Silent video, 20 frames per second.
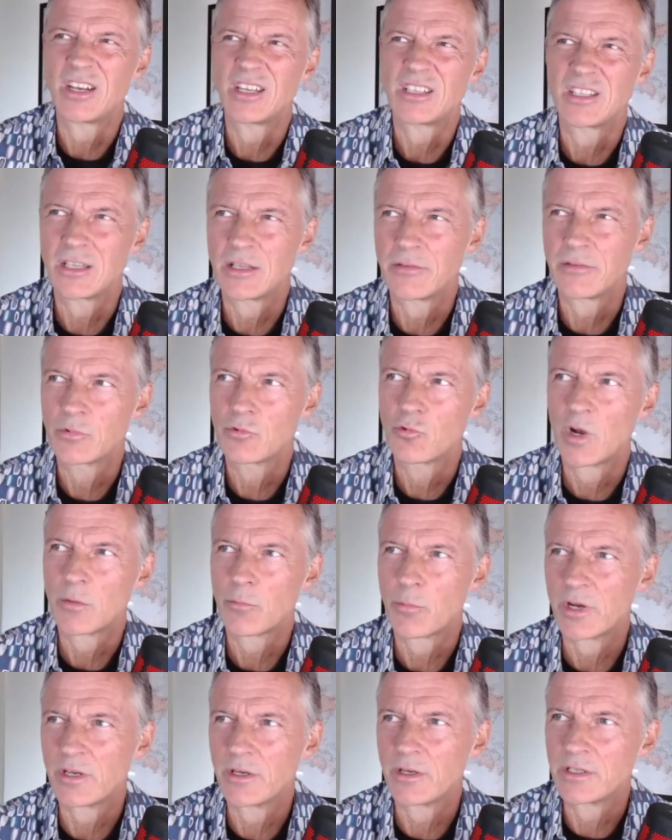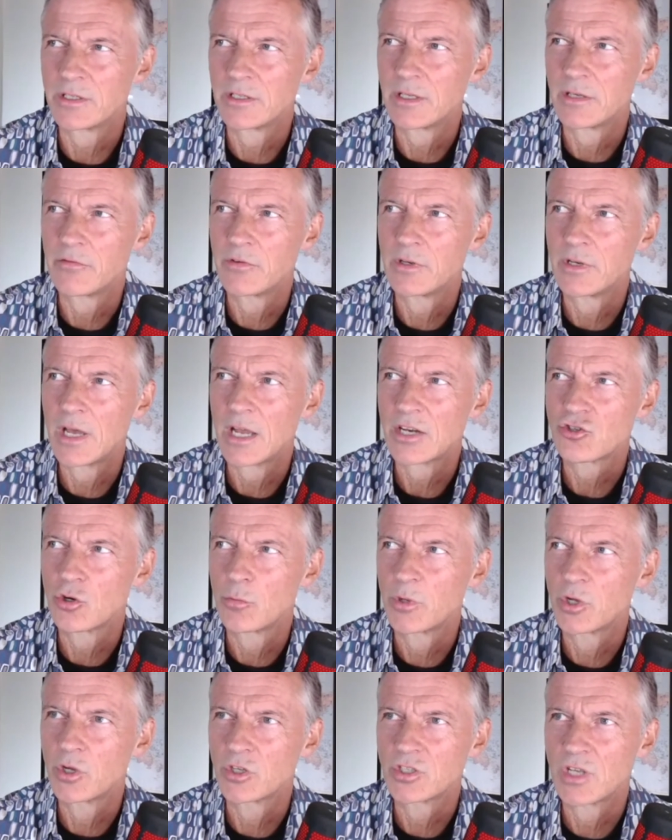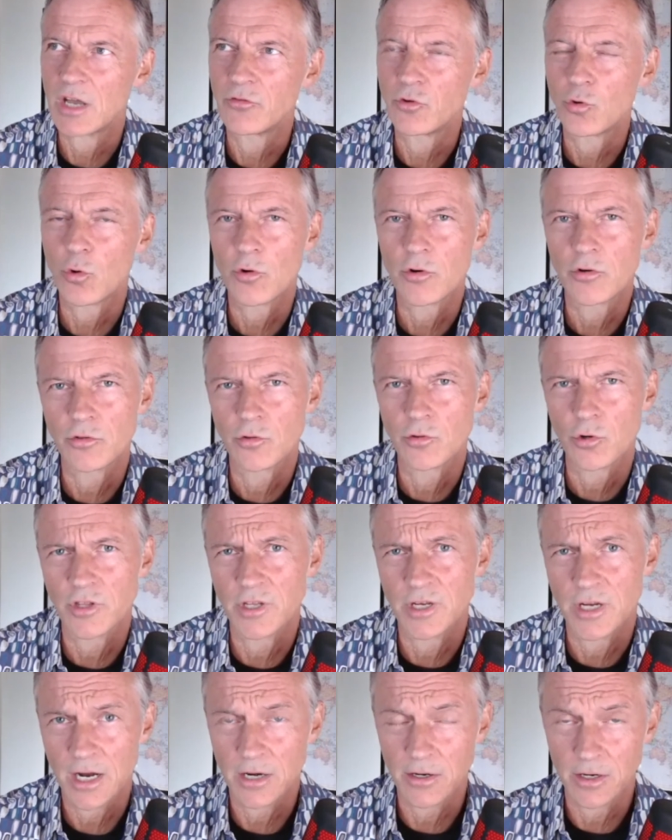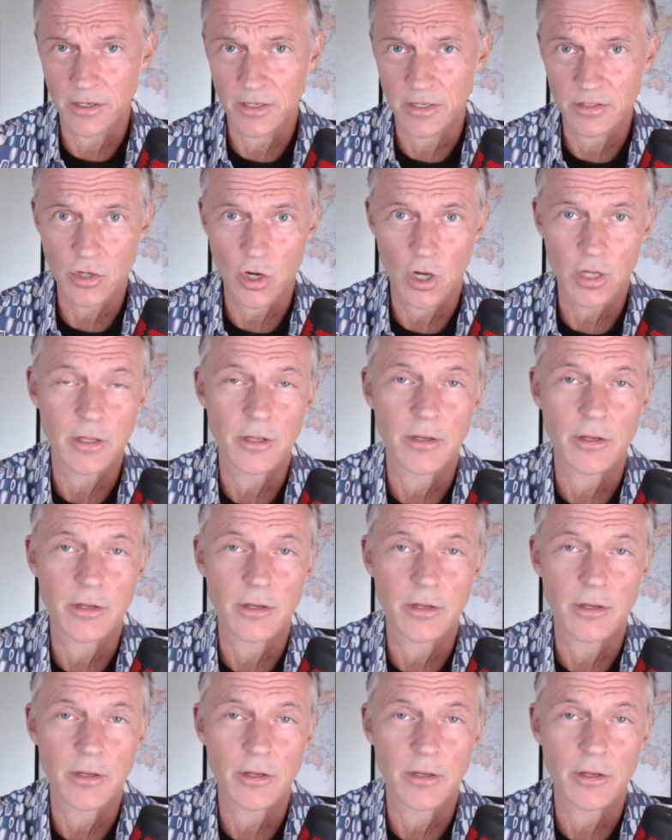isn't it? Great Britain isn't even natural because you have Northern Ireland and Scotland.